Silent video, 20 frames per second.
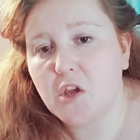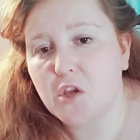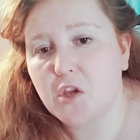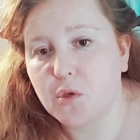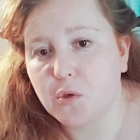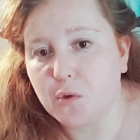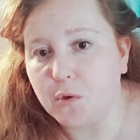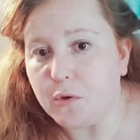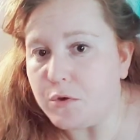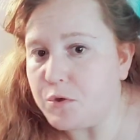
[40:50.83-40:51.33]

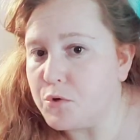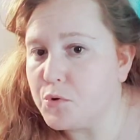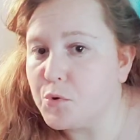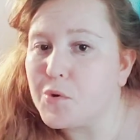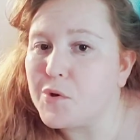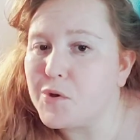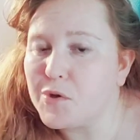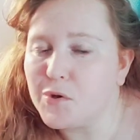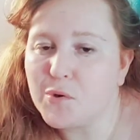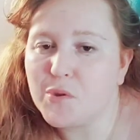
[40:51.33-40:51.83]

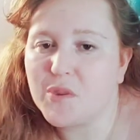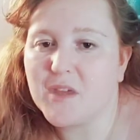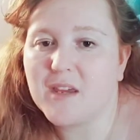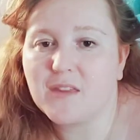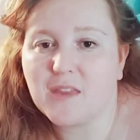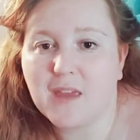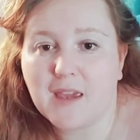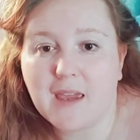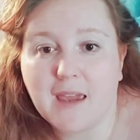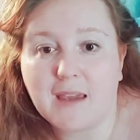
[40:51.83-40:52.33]
you think
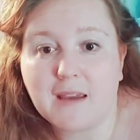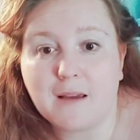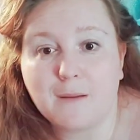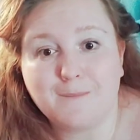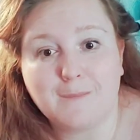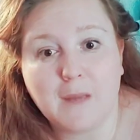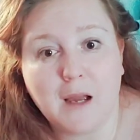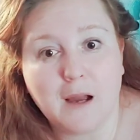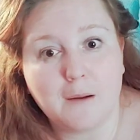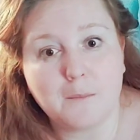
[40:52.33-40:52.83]
they're
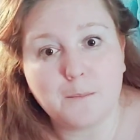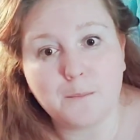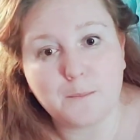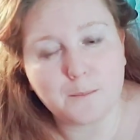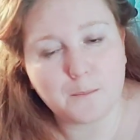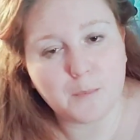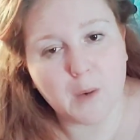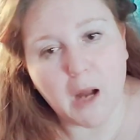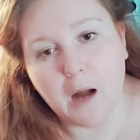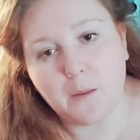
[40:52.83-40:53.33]
getting a
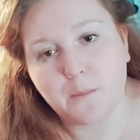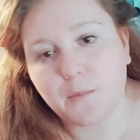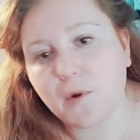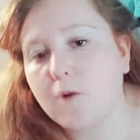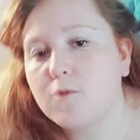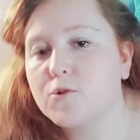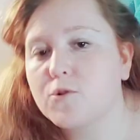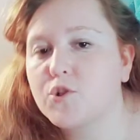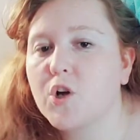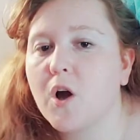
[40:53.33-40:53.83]

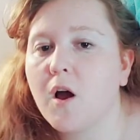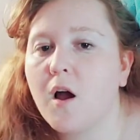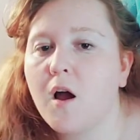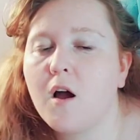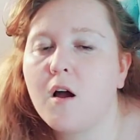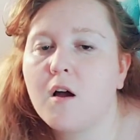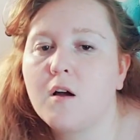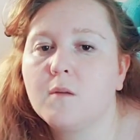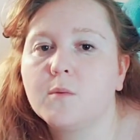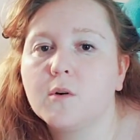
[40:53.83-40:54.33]

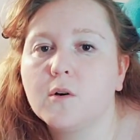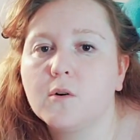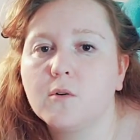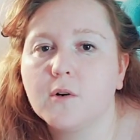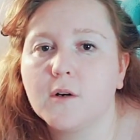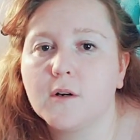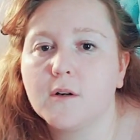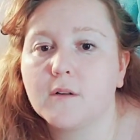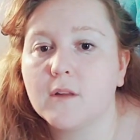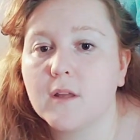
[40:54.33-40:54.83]
blowjob,
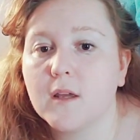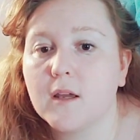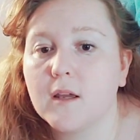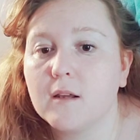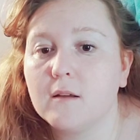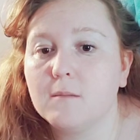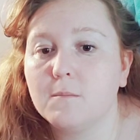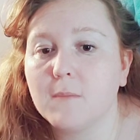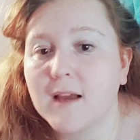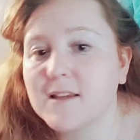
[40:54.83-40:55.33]
or
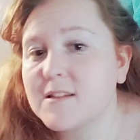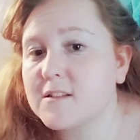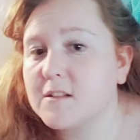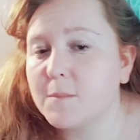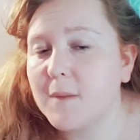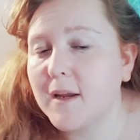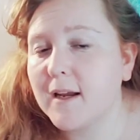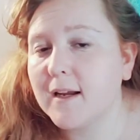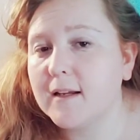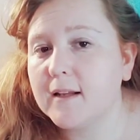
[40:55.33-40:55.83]
they
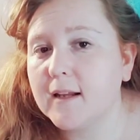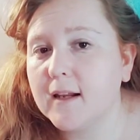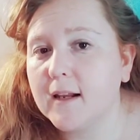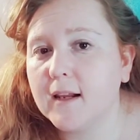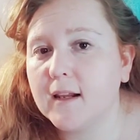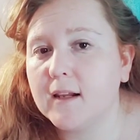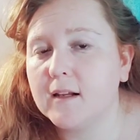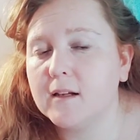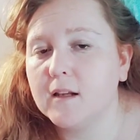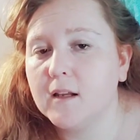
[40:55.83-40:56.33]

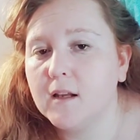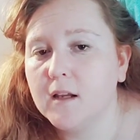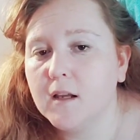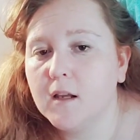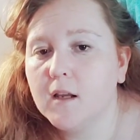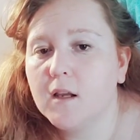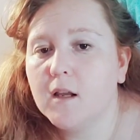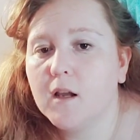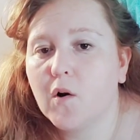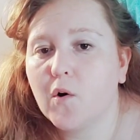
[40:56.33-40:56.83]
masturbating,
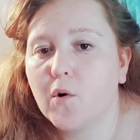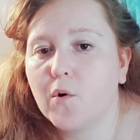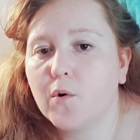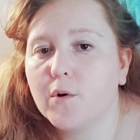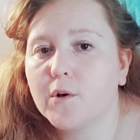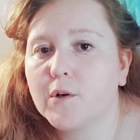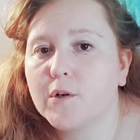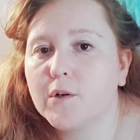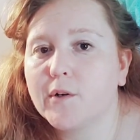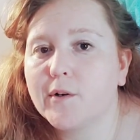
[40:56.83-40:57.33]

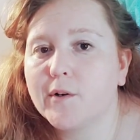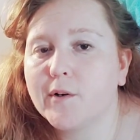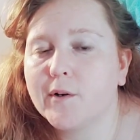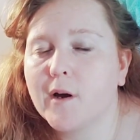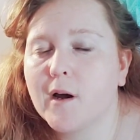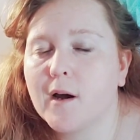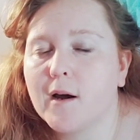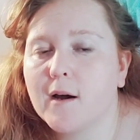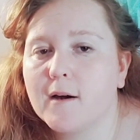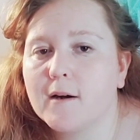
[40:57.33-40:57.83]
or
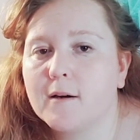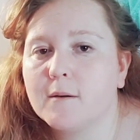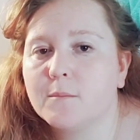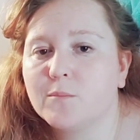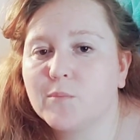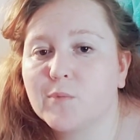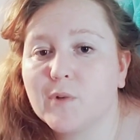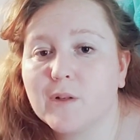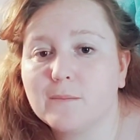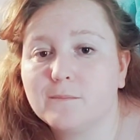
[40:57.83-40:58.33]

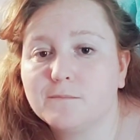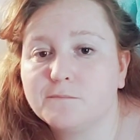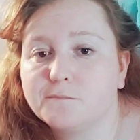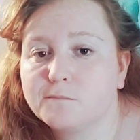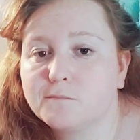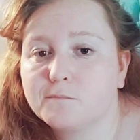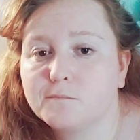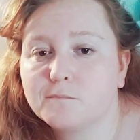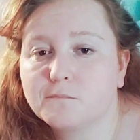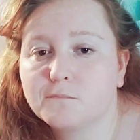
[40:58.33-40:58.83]

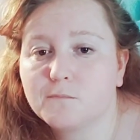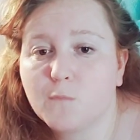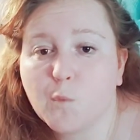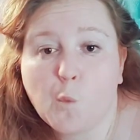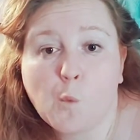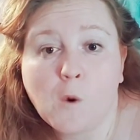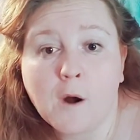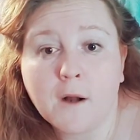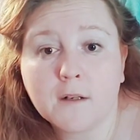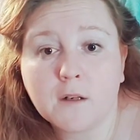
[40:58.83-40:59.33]

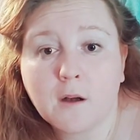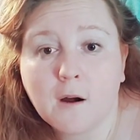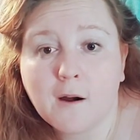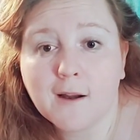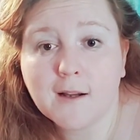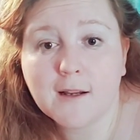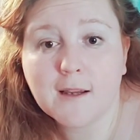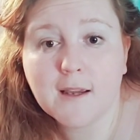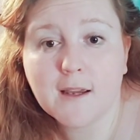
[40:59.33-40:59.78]
whatnot, and